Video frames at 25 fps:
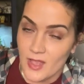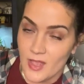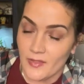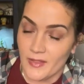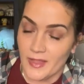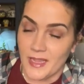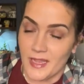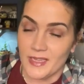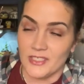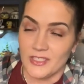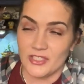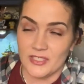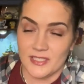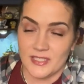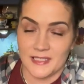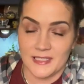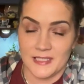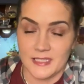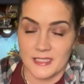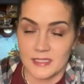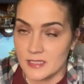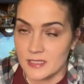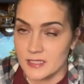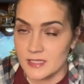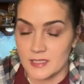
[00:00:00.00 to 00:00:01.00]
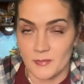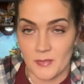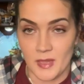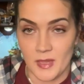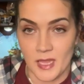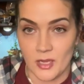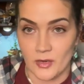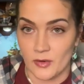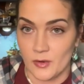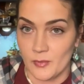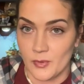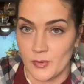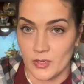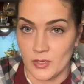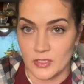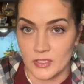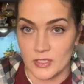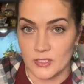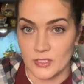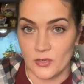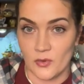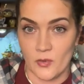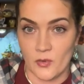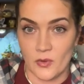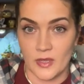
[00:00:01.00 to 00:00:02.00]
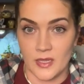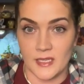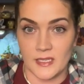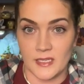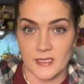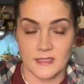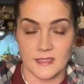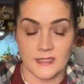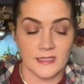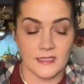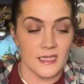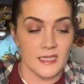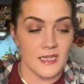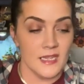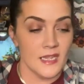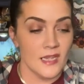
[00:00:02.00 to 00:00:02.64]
Like I just listed some Angry Birds toys.